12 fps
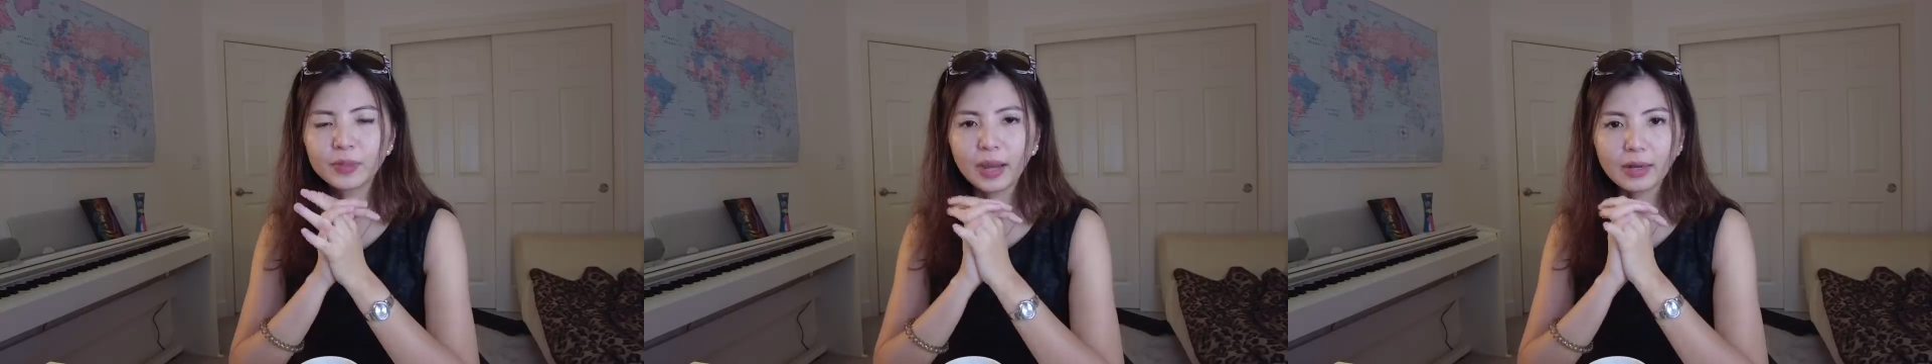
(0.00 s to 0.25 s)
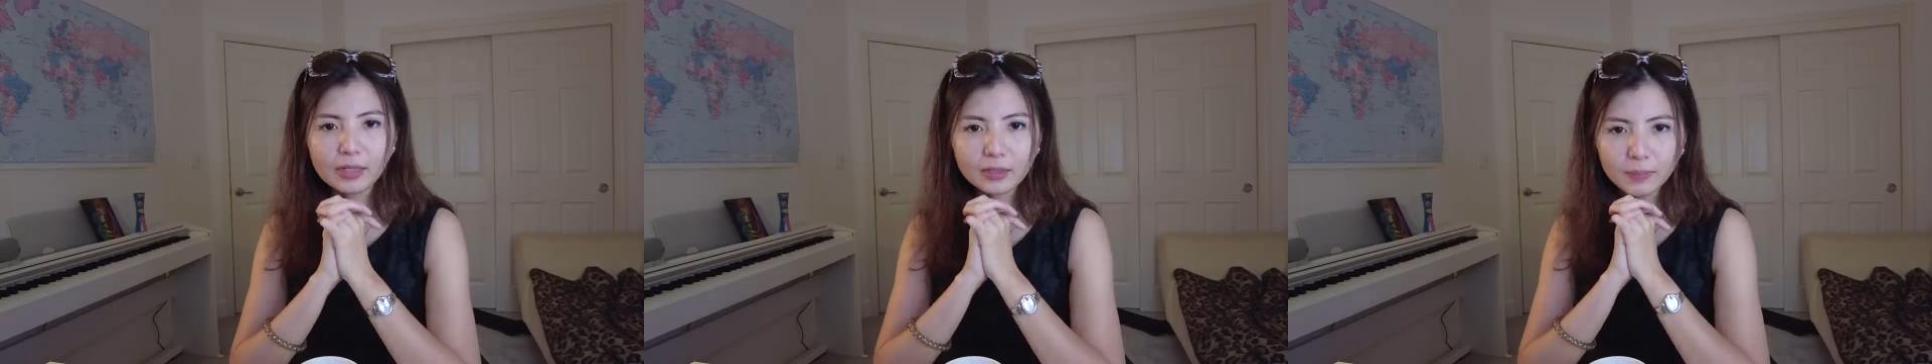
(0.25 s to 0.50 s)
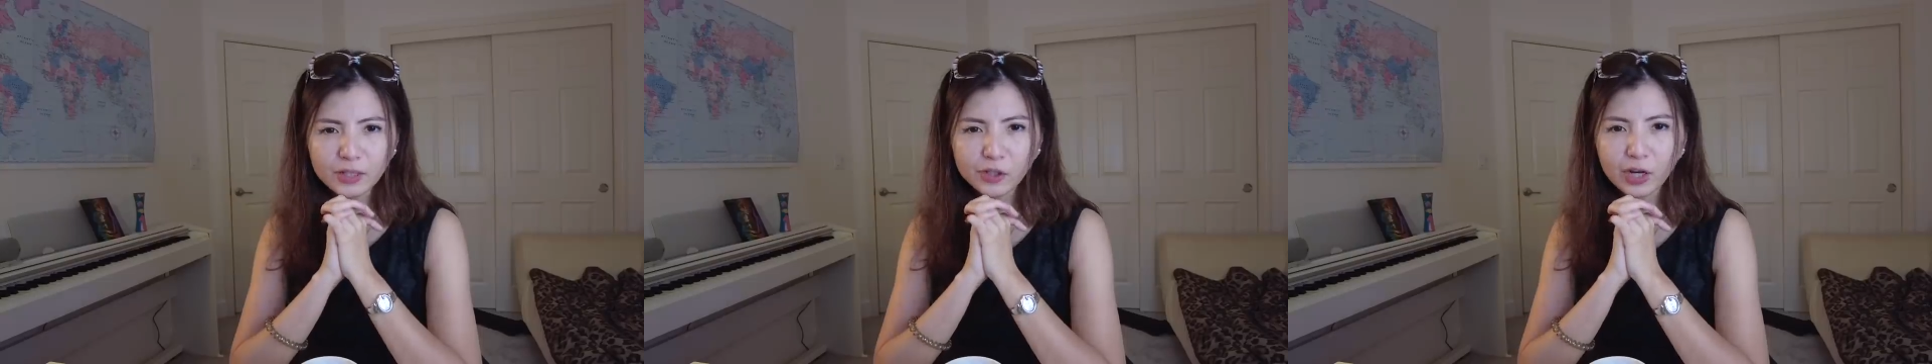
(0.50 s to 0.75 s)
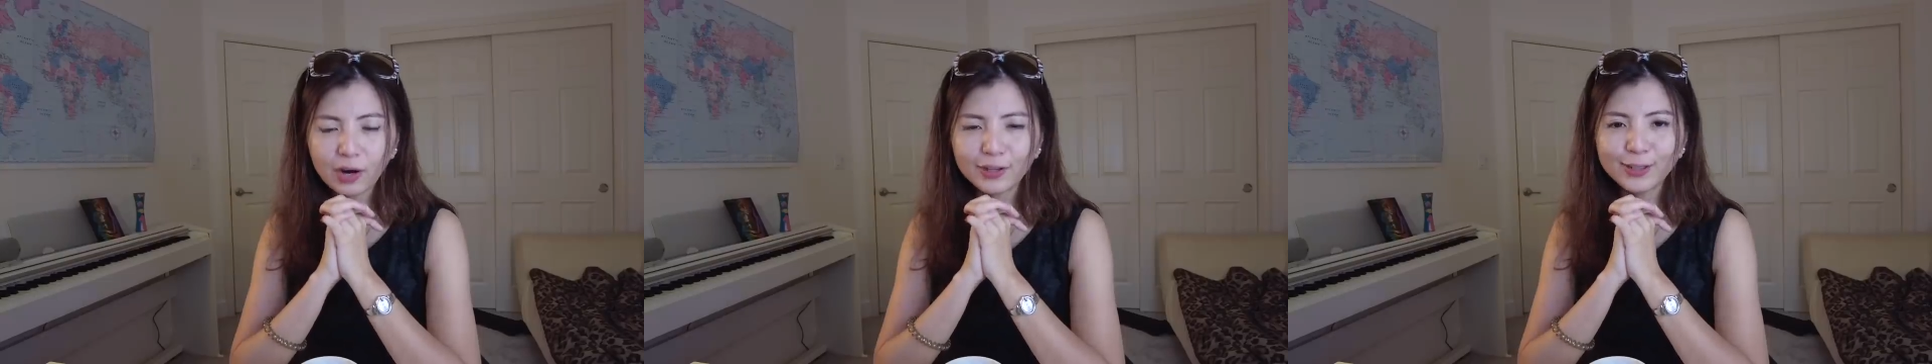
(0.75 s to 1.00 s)
And it's much
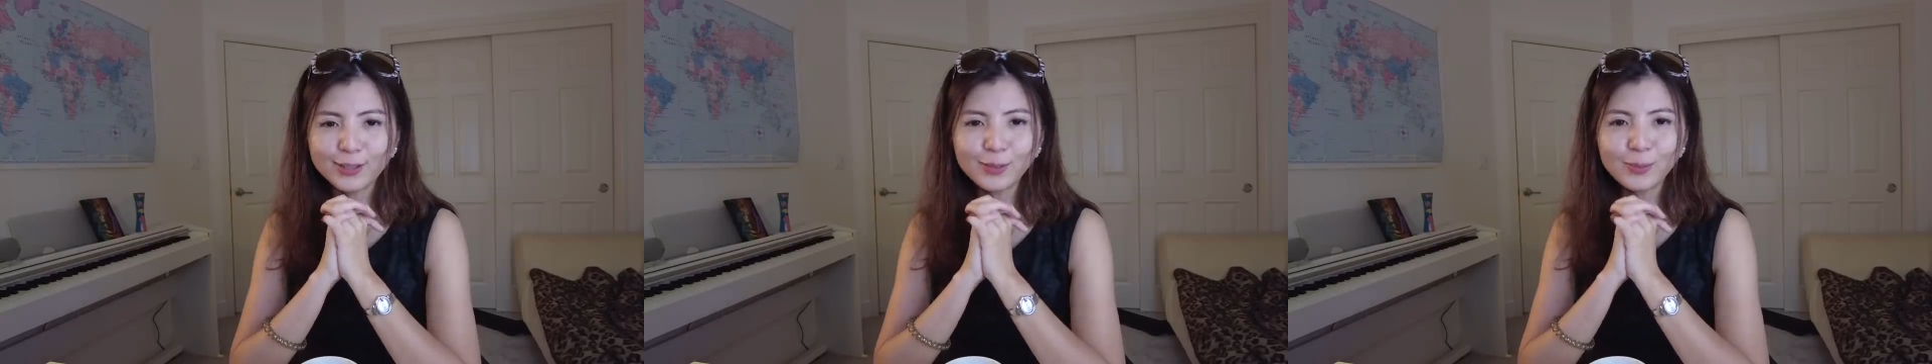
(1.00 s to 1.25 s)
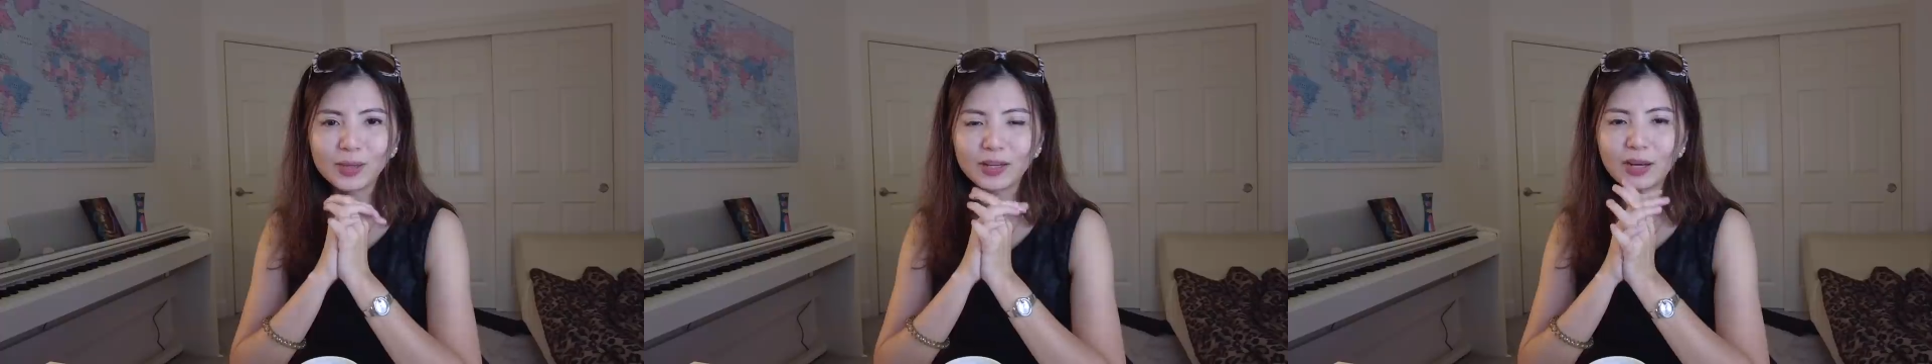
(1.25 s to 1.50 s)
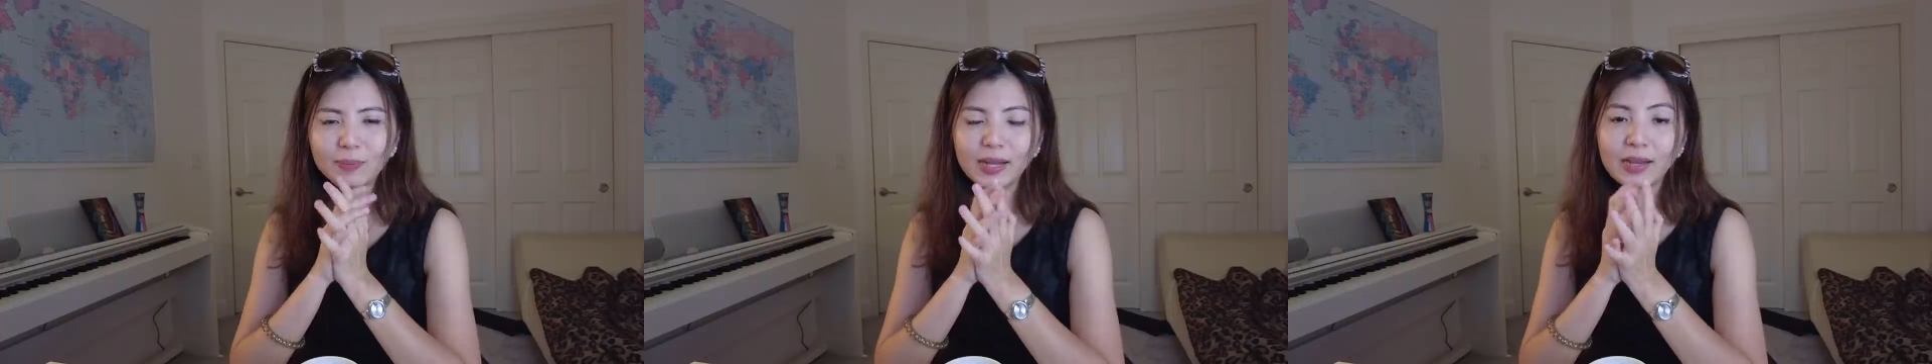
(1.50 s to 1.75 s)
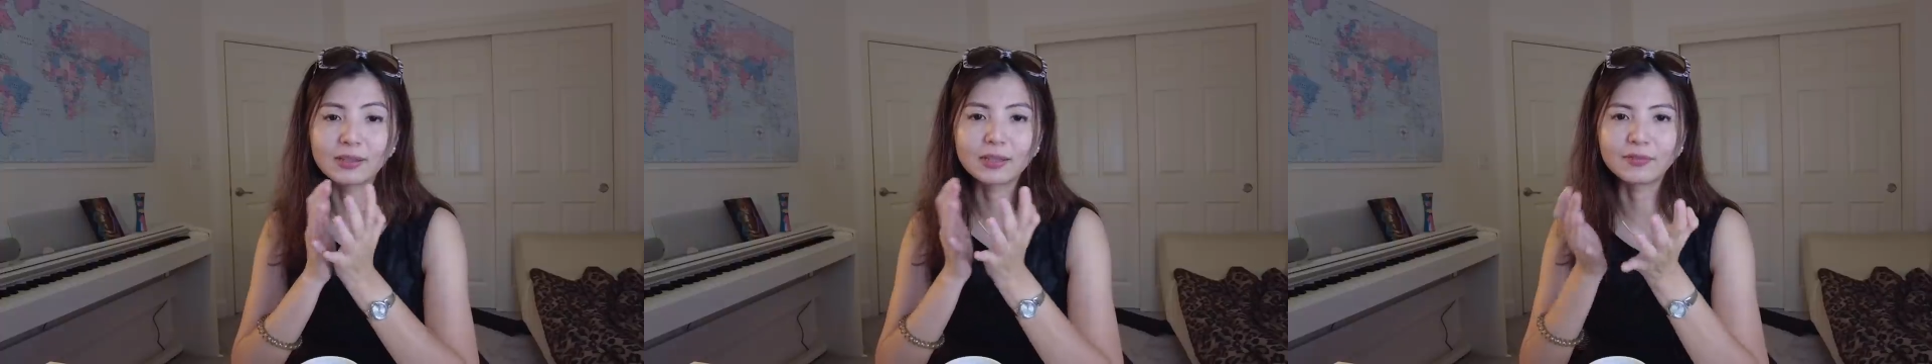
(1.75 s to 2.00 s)
harder to meet up
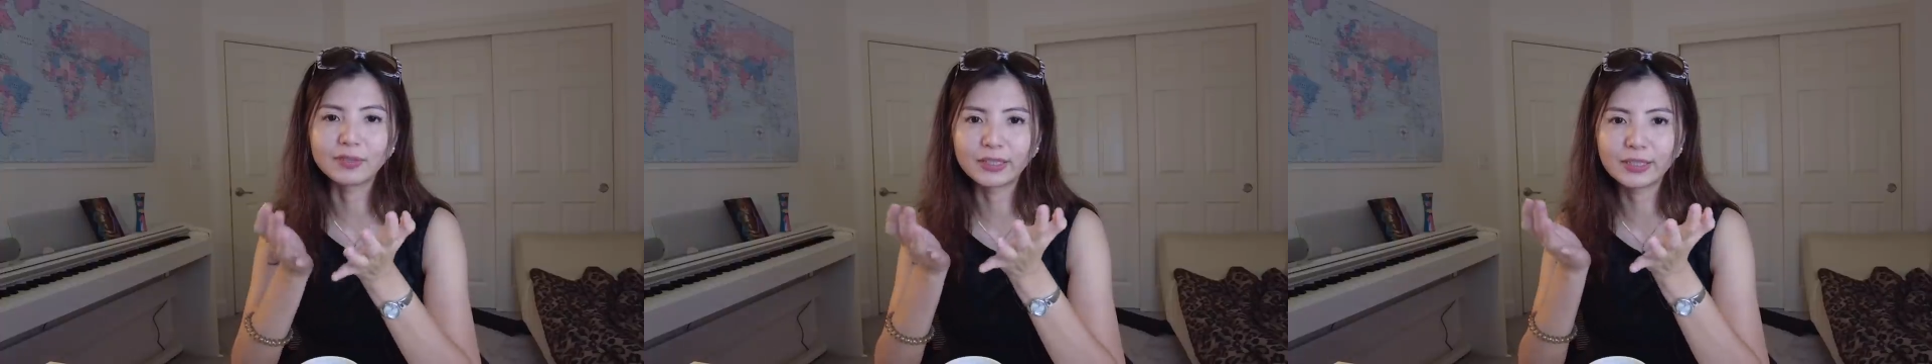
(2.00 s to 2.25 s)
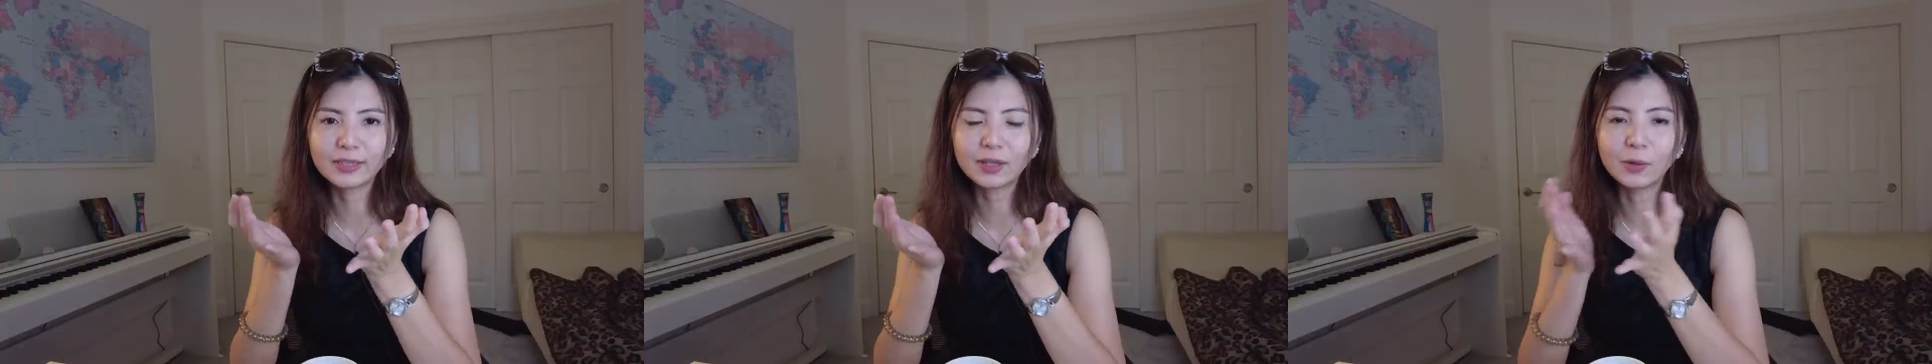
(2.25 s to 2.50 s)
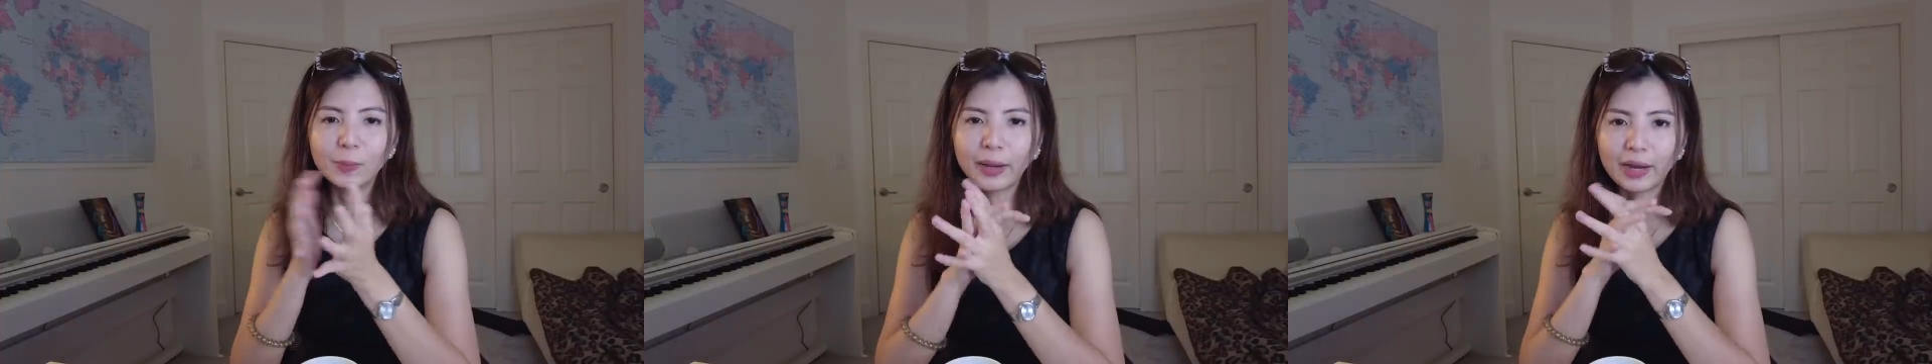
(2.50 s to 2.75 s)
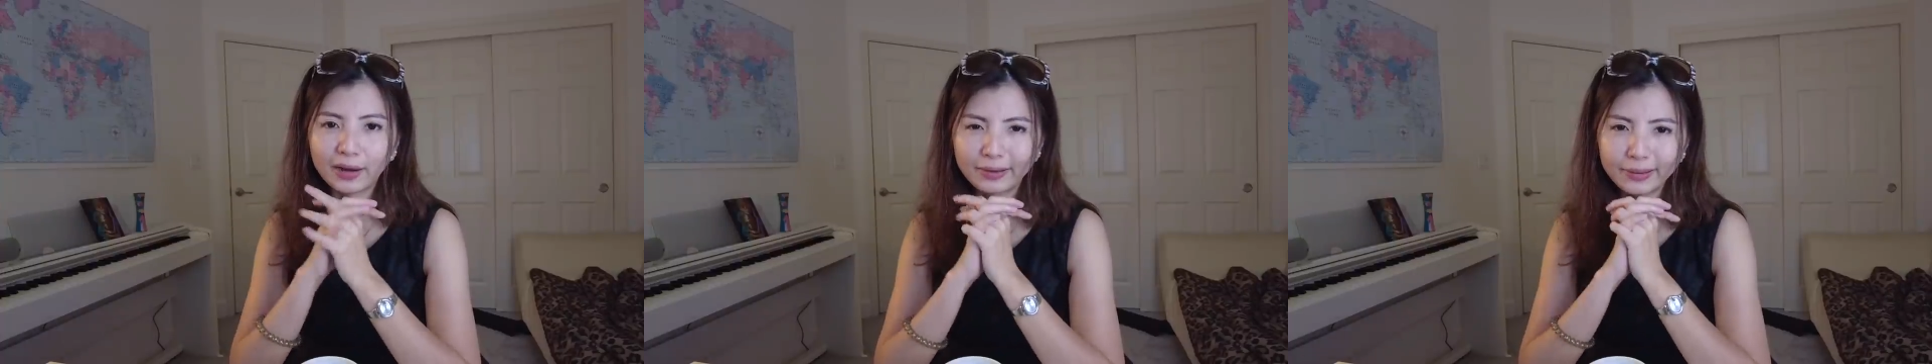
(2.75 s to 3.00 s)
in San Francisco
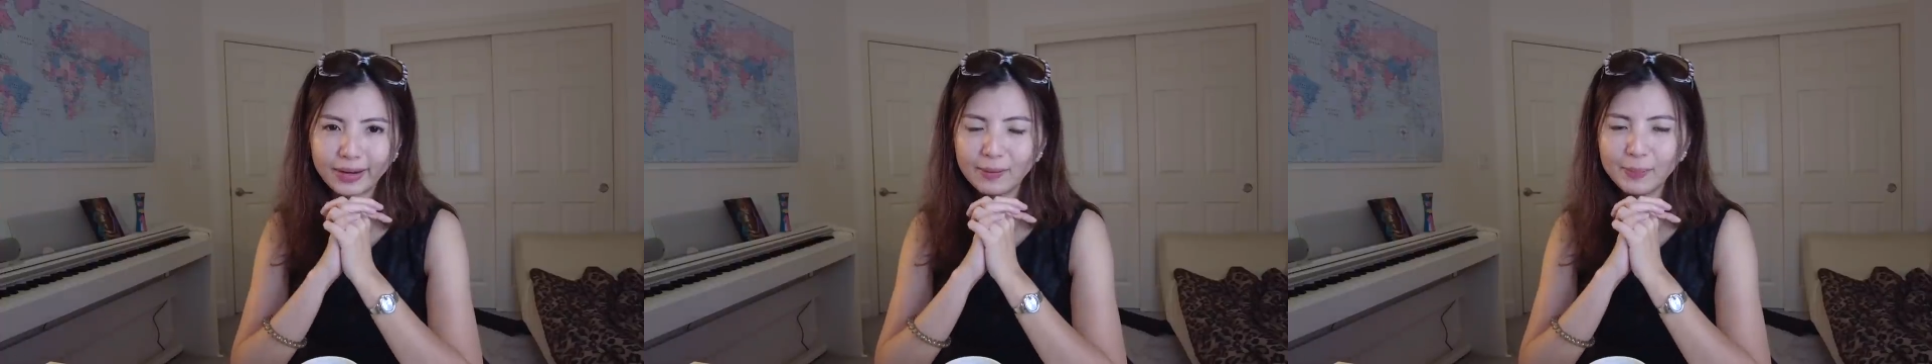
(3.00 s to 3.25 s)
Bay Area